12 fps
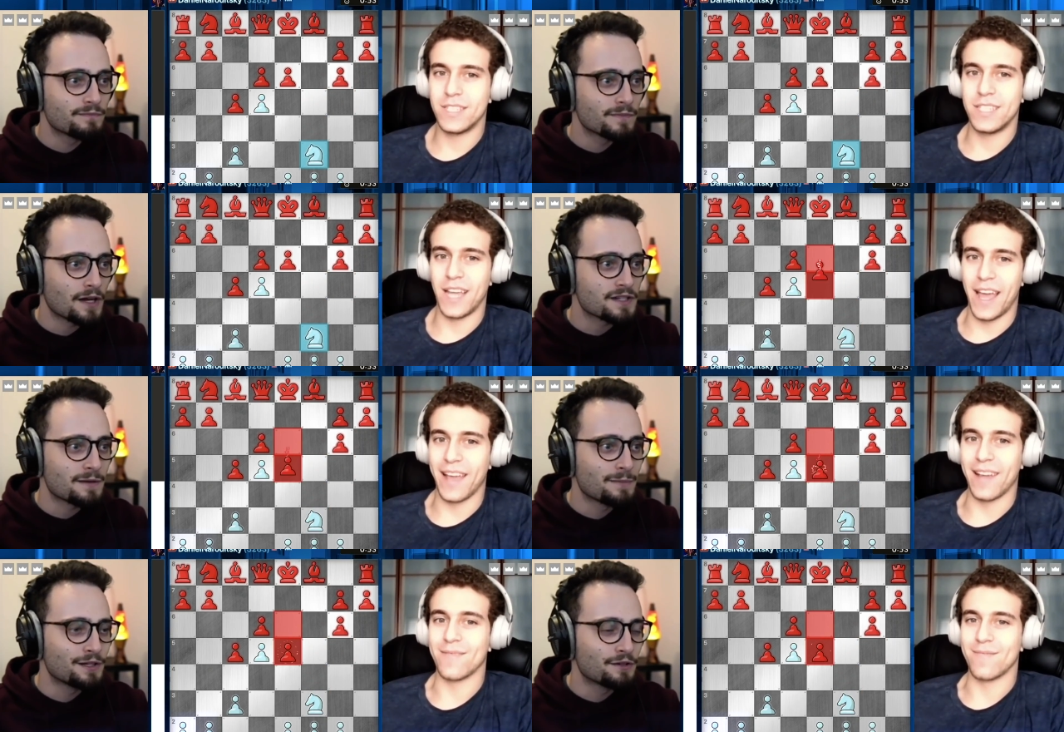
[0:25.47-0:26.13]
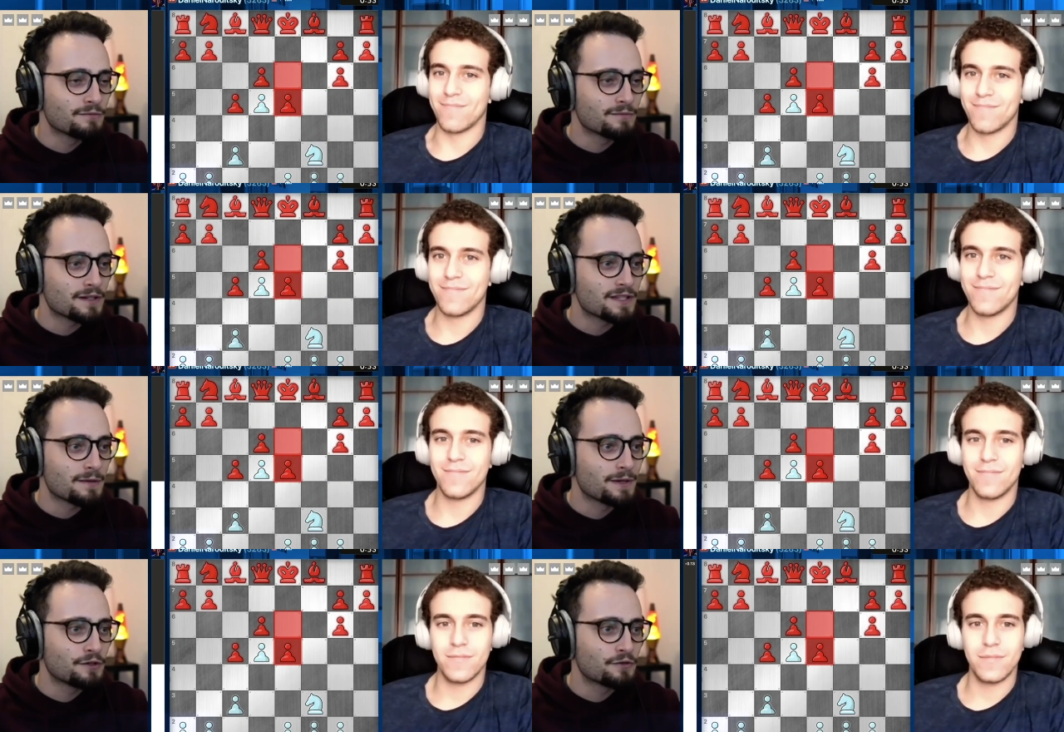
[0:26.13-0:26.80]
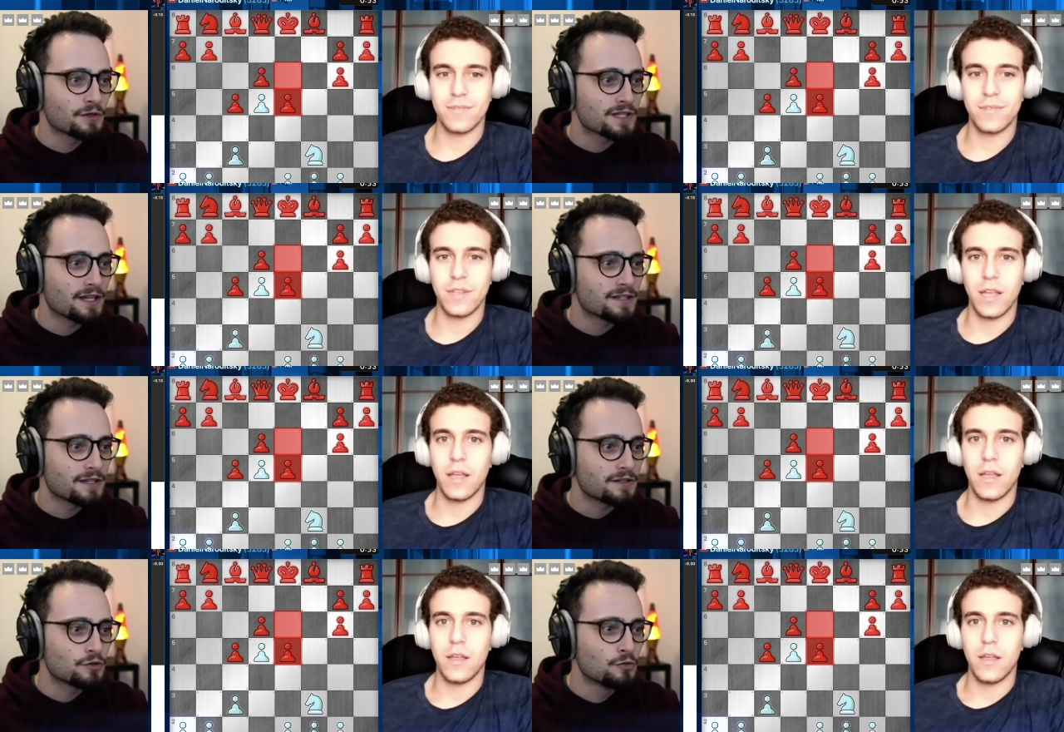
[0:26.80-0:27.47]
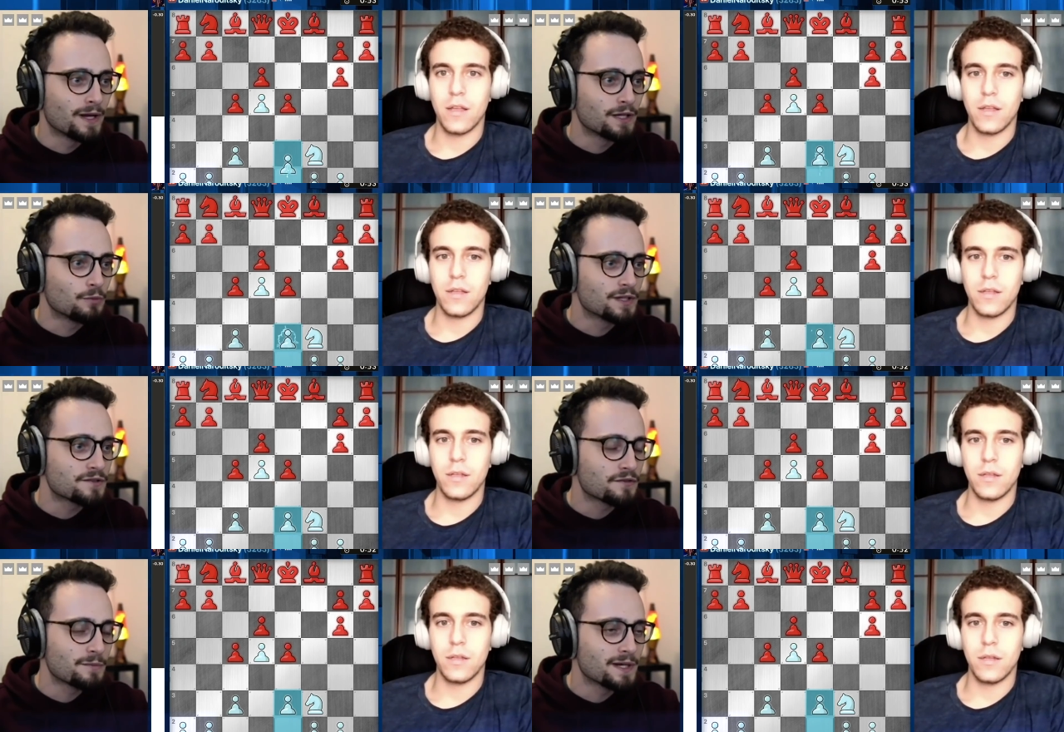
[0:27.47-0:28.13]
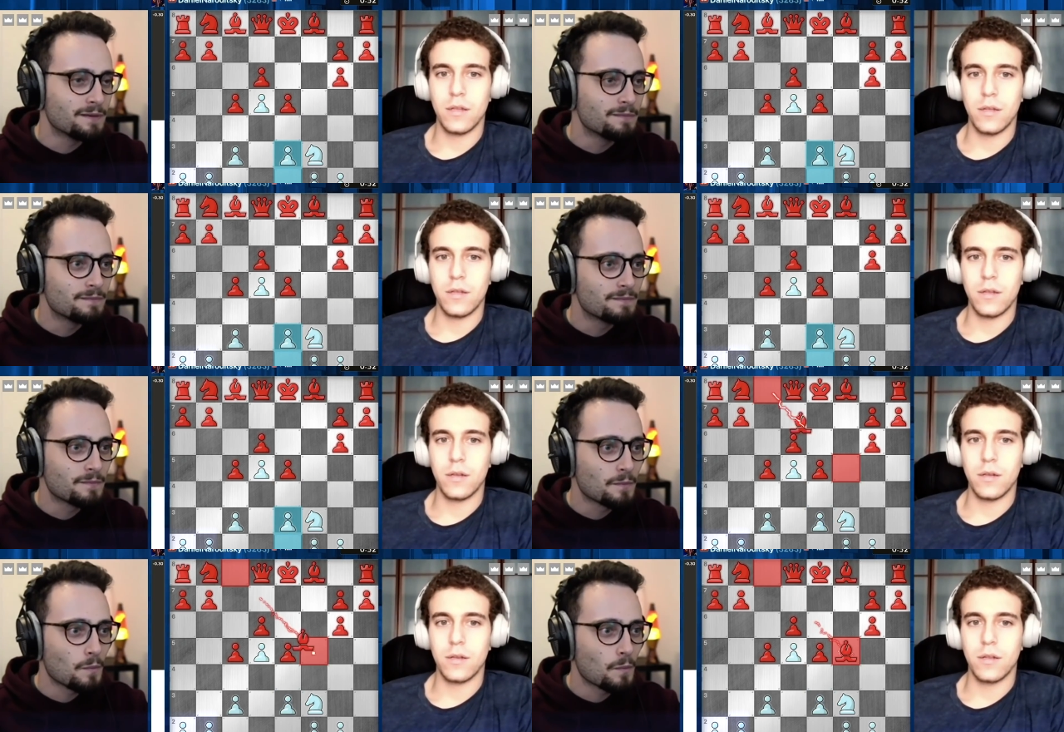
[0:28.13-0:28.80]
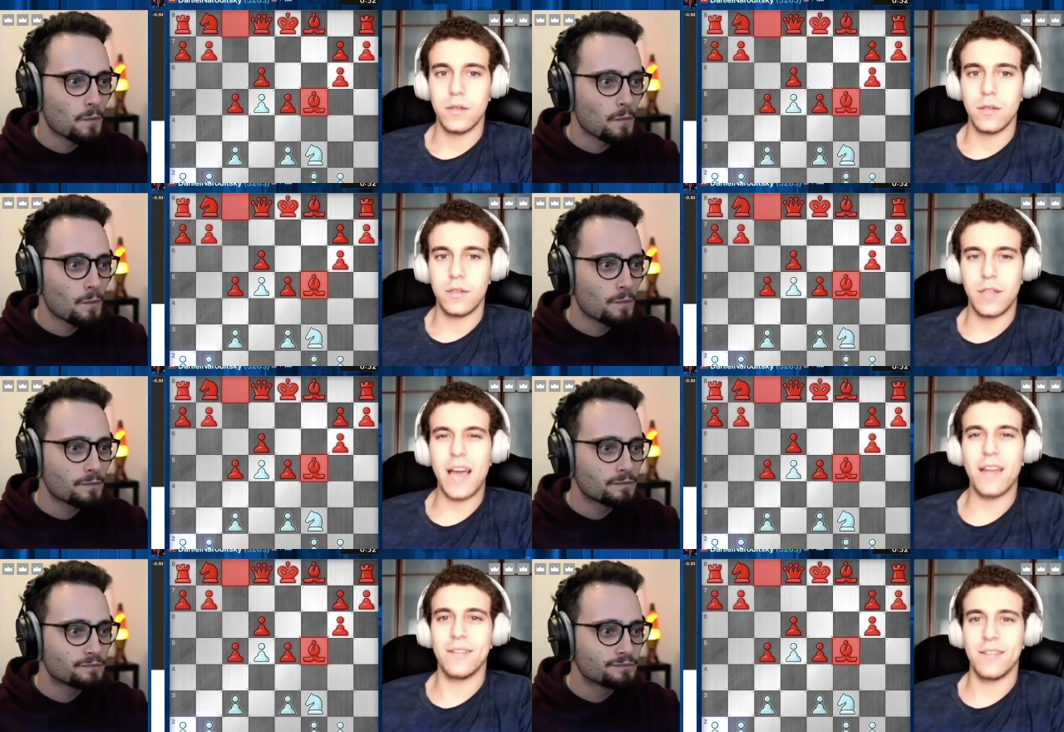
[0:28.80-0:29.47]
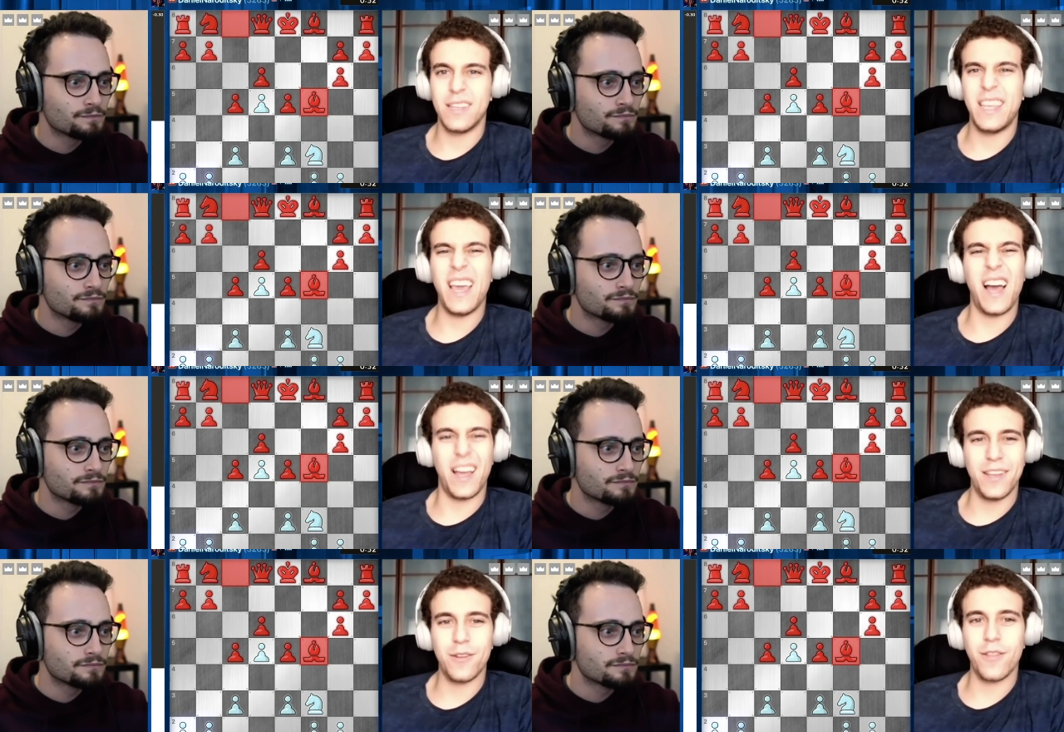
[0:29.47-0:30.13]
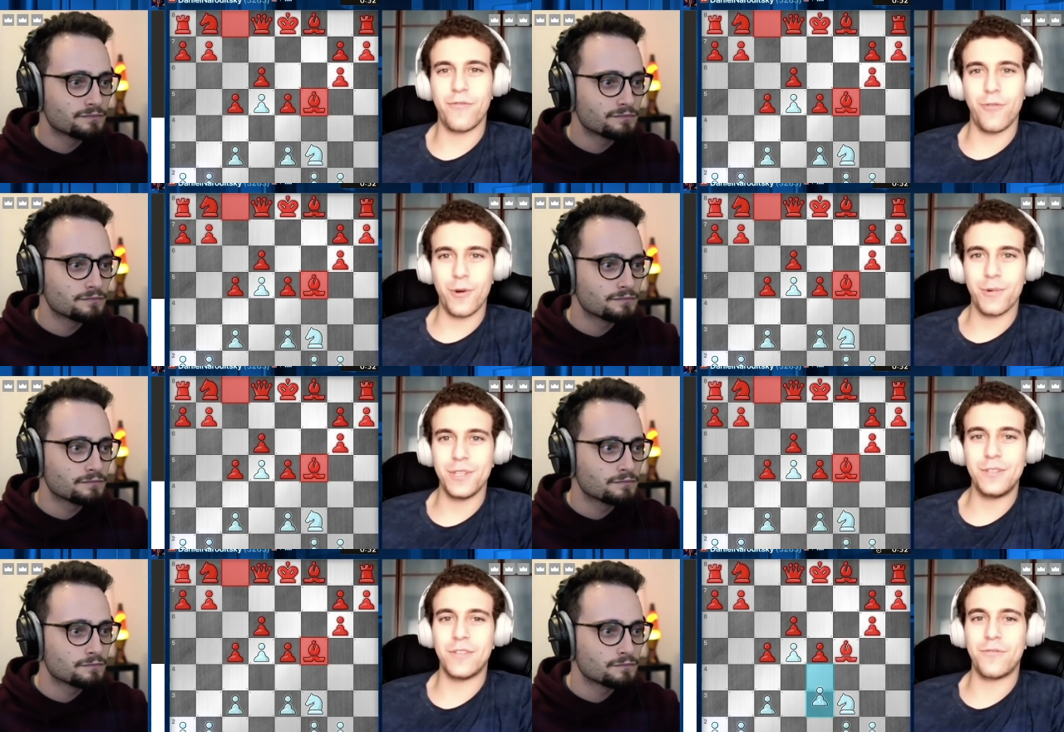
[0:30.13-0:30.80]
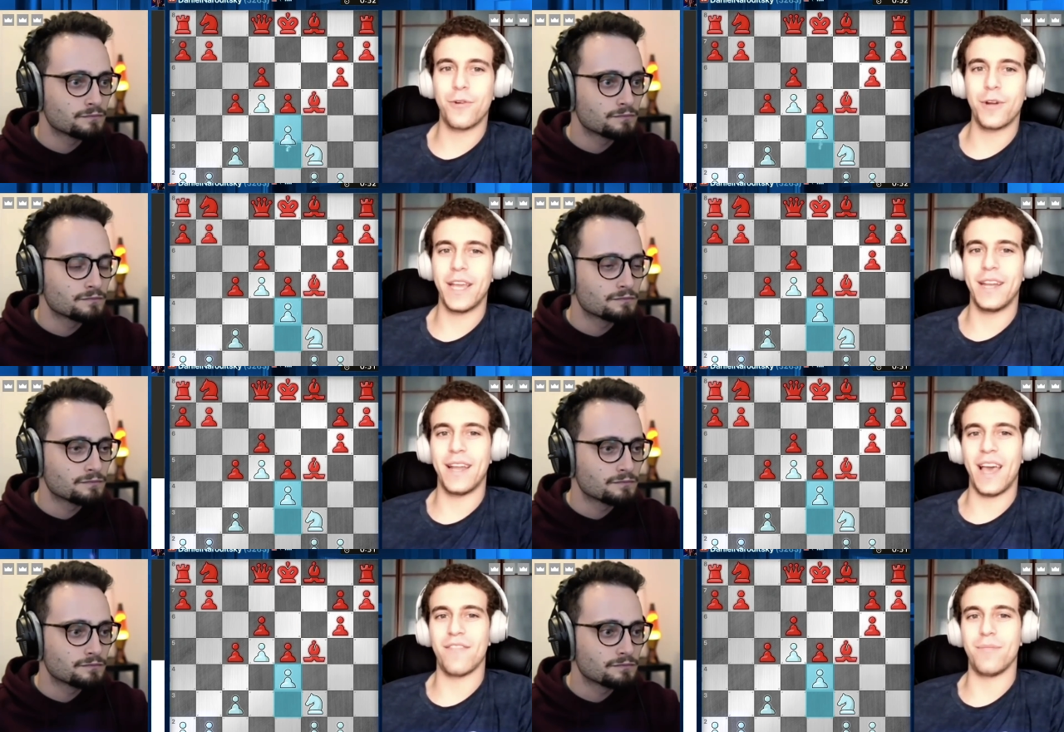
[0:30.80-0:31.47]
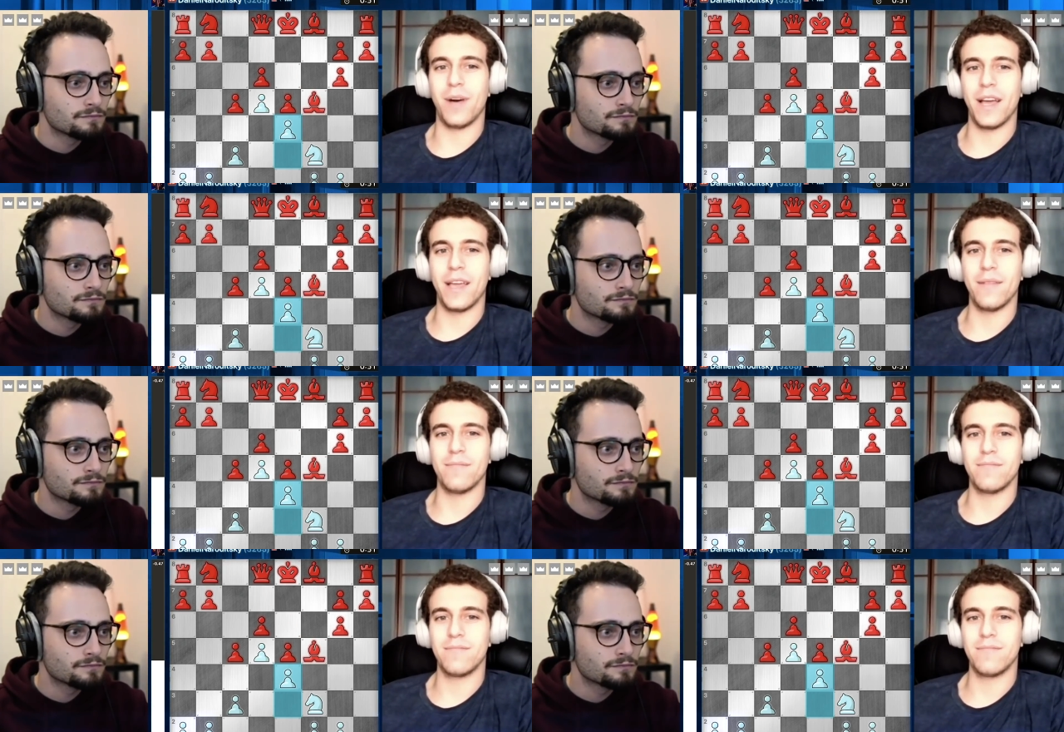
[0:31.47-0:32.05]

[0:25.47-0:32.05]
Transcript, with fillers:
Speaker 1: How Dang. does that make you? How does that make you feel? Is that is that too many wins for me?
Speaker 2: That yeah, you know the four, when you said 48 and a half, my